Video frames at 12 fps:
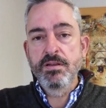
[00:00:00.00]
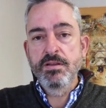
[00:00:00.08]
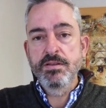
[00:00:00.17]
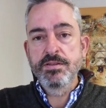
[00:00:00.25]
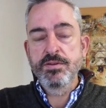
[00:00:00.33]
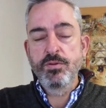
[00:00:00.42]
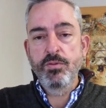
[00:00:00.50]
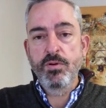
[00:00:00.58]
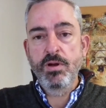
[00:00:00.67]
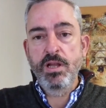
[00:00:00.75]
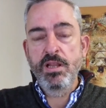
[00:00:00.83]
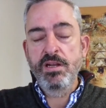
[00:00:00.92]
So
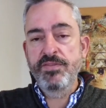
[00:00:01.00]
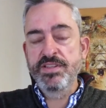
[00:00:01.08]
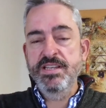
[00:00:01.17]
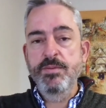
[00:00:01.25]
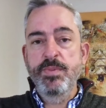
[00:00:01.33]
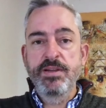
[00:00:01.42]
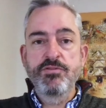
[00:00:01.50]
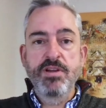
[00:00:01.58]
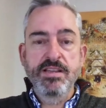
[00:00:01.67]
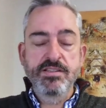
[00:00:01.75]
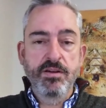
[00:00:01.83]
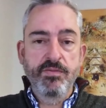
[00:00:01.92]
a lot of this can be
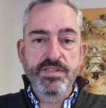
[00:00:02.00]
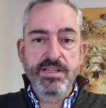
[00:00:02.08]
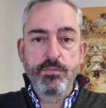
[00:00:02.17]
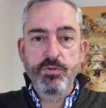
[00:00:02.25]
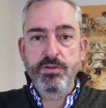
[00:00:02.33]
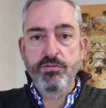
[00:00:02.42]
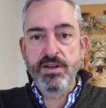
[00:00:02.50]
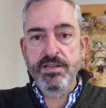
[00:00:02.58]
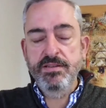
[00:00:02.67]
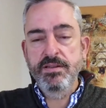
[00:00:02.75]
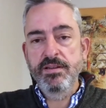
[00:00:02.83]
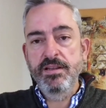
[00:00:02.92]
addressed, obviously, with
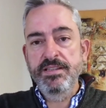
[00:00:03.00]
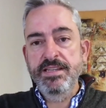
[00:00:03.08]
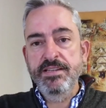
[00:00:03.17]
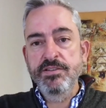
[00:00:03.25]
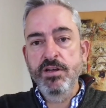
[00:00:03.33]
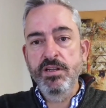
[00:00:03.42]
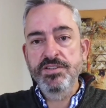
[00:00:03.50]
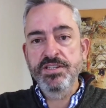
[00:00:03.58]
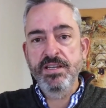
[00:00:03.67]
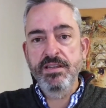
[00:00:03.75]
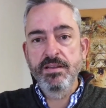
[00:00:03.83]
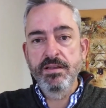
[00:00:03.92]
great
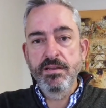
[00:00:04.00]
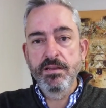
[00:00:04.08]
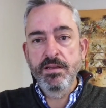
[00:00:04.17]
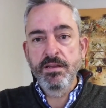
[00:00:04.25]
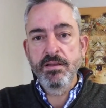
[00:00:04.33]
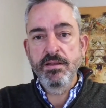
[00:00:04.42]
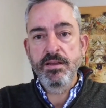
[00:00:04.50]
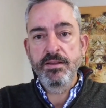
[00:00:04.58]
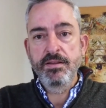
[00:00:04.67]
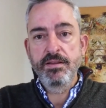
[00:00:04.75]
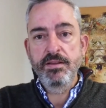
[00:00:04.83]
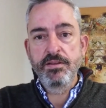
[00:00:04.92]
technology.
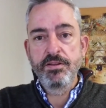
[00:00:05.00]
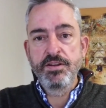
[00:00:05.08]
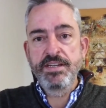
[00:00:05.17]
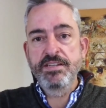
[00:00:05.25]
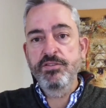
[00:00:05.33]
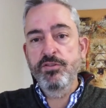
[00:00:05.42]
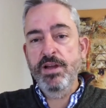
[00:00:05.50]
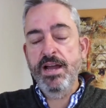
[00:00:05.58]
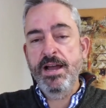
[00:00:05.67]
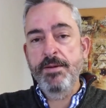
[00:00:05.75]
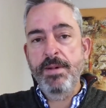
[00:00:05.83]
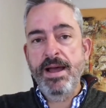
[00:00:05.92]
You need
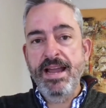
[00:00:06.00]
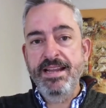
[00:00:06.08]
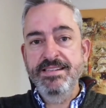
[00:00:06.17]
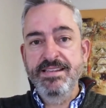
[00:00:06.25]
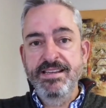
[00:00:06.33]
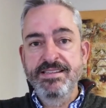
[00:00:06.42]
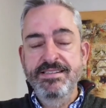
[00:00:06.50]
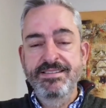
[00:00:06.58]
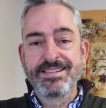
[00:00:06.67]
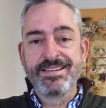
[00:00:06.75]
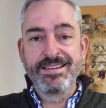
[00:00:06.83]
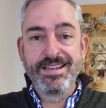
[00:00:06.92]
to access
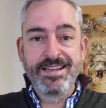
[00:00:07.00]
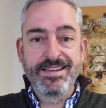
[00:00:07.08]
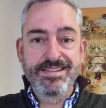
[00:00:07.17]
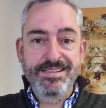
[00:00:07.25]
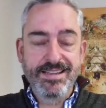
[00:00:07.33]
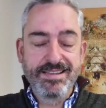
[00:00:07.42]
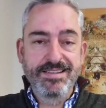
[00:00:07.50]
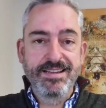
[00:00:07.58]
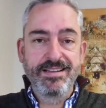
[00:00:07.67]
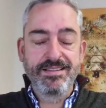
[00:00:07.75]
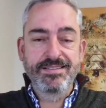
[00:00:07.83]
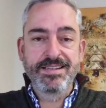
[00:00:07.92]
the latest
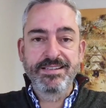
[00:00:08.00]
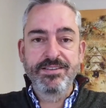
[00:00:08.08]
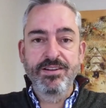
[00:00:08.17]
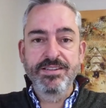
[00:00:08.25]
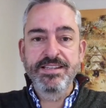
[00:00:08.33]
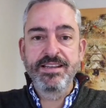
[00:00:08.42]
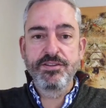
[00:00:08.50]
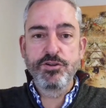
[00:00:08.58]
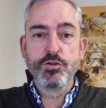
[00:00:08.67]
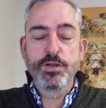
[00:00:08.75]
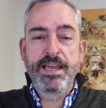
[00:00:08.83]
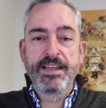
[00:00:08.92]
Intel technology, and
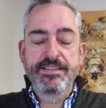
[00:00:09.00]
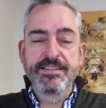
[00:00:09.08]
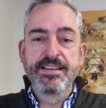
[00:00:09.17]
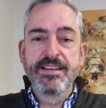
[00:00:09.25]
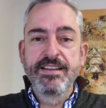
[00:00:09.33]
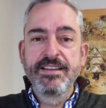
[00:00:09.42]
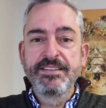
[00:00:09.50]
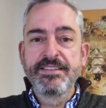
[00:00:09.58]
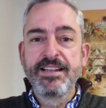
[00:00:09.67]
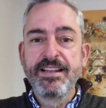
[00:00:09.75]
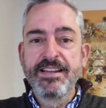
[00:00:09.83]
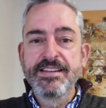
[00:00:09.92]
you'll get
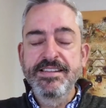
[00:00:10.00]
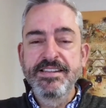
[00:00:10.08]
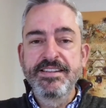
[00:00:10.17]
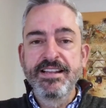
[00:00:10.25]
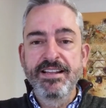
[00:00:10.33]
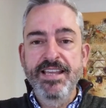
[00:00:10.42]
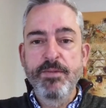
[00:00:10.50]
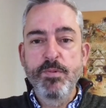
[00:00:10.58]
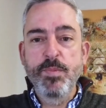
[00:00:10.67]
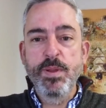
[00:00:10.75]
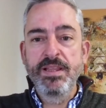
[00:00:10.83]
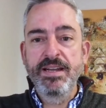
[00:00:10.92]
the latest Intel
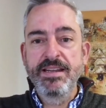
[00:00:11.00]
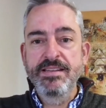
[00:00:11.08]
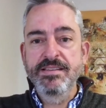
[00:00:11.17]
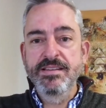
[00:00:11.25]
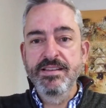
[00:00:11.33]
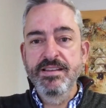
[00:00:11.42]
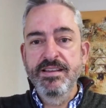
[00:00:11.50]
capabilities.